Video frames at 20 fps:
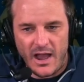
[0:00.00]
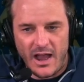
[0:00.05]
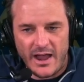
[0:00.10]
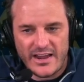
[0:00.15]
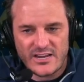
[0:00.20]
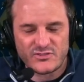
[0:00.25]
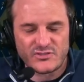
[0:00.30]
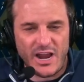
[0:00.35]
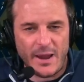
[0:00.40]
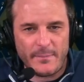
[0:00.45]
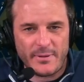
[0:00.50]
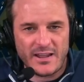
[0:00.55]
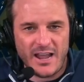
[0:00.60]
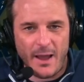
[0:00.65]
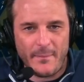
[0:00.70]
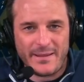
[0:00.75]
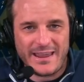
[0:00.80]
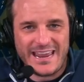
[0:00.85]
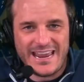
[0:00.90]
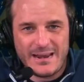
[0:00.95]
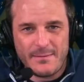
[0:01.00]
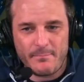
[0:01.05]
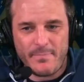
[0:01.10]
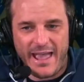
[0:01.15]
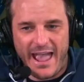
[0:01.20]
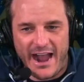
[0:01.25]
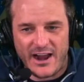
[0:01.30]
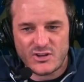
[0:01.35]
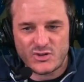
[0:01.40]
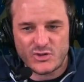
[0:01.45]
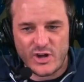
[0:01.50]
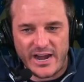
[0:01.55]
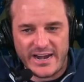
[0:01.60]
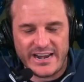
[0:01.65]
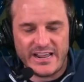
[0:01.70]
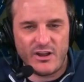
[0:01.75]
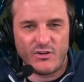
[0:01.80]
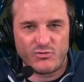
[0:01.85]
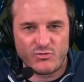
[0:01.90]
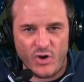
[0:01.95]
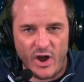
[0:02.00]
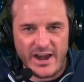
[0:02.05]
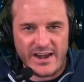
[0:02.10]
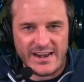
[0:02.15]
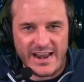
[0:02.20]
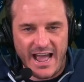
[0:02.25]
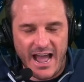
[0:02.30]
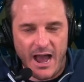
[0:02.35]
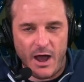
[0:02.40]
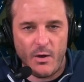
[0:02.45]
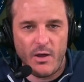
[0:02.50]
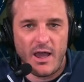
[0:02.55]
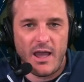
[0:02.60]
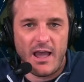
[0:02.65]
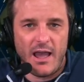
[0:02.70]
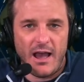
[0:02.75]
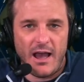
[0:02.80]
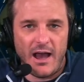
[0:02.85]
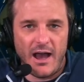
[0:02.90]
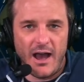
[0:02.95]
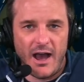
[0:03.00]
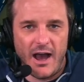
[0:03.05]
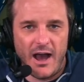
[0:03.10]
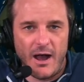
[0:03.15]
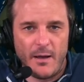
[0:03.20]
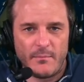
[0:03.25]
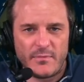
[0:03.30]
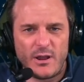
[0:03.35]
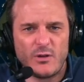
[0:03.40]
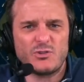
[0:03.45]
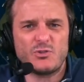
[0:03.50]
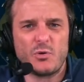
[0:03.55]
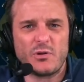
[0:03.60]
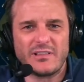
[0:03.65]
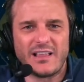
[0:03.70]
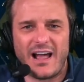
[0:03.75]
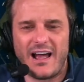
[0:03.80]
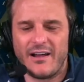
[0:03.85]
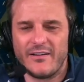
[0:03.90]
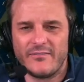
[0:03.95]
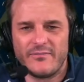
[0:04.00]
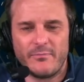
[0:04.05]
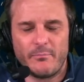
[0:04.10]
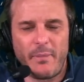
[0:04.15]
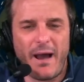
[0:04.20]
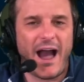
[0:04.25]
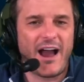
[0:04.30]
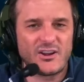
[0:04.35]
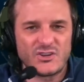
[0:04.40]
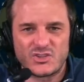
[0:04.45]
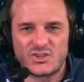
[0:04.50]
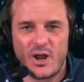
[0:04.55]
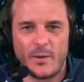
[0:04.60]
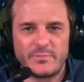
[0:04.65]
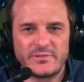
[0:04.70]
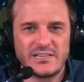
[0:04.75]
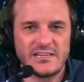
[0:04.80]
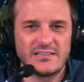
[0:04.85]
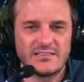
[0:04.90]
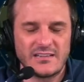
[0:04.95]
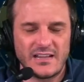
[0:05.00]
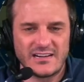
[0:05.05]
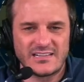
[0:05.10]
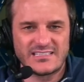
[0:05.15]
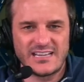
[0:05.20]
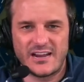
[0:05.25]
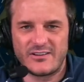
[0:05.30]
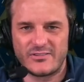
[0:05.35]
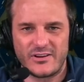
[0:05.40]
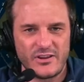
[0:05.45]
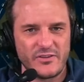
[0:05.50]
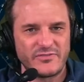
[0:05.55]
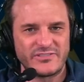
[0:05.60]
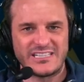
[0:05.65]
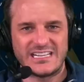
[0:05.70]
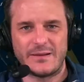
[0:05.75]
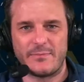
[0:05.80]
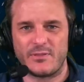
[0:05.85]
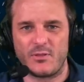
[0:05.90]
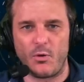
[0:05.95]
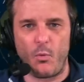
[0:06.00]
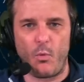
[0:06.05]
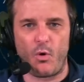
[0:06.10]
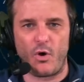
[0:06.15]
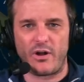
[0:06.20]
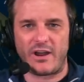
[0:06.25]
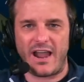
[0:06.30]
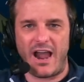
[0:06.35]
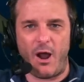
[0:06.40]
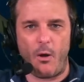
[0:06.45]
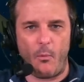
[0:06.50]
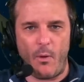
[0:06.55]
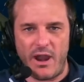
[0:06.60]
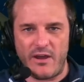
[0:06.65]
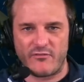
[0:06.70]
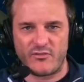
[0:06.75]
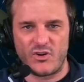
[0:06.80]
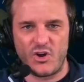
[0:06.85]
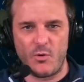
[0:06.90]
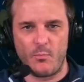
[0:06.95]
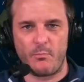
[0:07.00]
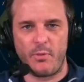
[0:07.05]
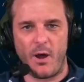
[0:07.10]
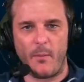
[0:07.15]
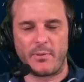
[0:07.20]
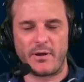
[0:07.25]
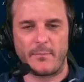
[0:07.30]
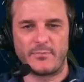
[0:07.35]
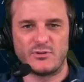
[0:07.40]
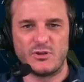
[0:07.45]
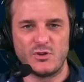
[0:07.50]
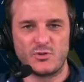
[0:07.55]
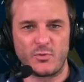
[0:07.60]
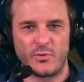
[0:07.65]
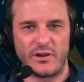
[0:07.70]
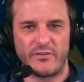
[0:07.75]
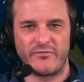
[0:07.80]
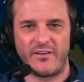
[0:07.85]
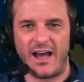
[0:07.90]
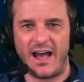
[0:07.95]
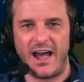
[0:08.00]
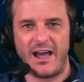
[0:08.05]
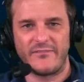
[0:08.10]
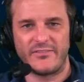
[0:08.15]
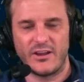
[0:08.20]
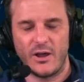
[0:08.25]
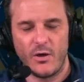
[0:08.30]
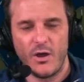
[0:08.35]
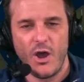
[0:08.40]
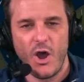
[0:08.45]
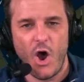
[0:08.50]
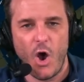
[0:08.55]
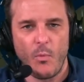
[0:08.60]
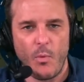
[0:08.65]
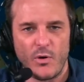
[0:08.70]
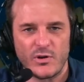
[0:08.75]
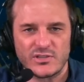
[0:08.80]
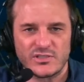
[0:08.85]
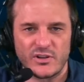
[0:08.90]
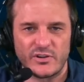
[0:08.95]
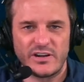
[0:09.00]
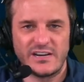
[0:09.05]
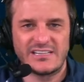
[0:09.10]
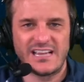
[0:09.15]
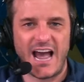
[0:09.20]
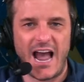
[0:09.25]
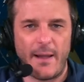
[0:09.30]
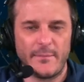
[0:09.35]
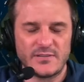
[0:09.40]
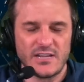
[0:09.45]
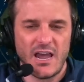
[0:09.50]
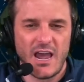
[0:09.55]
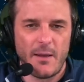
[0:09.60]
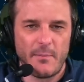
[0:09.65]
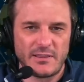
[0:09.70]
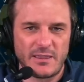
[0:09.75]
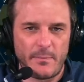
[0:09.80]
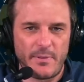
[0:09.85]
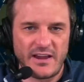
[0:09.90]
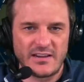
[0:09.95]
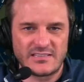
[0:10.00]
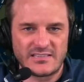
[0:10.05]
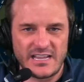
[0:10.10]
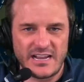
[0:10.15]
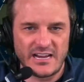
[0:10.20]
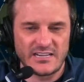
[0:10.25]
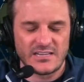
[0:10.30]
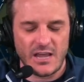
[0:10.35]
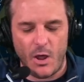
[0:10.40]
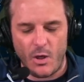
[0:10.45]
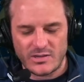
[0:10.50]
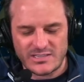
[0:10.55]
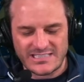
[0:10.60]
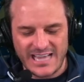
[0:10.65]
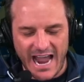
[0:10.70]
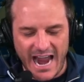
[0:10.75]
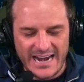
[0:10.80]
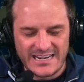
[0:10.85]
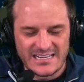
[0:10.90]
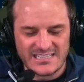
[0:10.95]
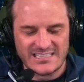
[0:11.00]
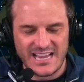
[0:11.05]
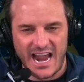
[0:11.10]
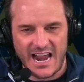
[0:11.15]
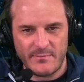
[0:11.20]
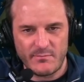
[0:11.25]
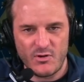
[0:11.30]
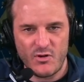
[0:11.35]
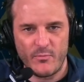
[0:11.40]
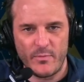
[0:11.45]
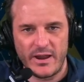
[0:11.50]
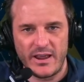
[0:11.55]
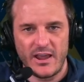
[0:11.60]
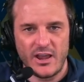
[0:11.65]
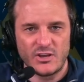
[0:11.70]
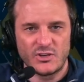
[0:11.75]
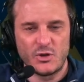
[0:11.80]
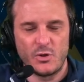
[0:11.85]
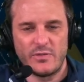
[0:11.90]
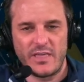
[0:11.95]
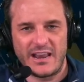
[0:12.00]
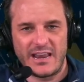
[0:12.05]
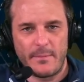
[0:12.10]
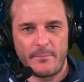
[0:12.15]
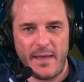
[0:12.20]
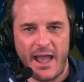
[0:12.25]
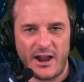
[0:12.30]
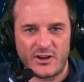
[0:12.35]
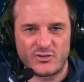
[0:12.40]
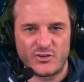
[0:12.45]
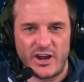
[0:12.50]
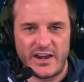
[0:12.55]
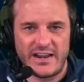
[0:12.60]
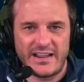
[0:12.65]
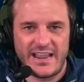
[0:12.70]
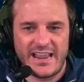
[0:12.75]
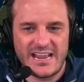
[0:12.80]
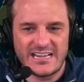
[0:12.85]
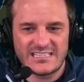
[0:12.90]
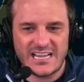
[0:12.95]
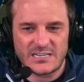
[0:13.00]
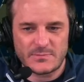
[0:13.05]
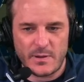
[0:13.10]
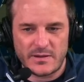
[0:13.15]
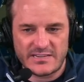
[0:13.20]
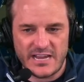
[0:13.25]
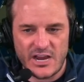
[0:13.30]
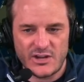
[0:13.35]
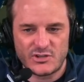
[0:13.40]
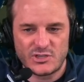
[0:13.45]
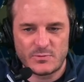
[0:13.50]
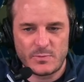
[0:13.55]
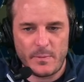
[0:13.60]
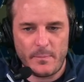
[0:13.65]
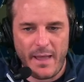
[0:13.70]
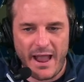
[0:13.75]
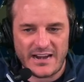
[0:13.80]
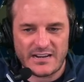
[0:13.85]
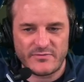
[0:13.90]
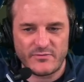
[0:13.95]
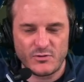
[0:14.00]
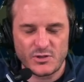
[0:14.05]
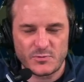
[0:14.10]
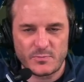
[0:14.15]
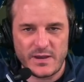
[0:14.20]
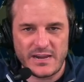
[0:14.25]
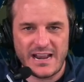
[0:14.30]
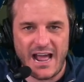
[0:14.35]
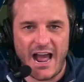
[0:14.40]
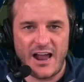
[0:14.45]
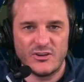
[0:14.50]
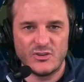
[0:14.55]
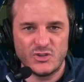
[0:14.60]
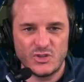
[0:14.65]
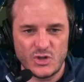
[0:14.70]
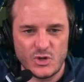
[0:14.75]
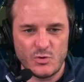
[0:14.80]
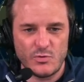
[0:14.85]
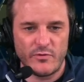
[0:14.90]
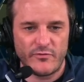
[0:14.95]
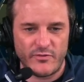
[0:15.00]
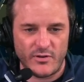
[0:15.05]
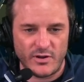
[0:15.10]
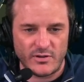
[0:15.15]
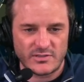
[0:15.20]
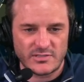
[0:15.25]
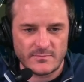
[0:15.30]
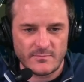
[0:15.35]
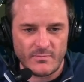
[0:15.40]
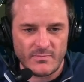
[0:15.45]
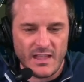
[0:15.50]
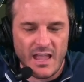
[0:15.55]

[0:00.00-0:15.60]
He's ramping up impact training right now, doing a lot of box jumps, etc. You've seen him in the workout weight room, pumping up 225, almost 30 times, but the biggest thing is side-to-side movement, doing that impact training. His expectations to be back to full speed on June 1st.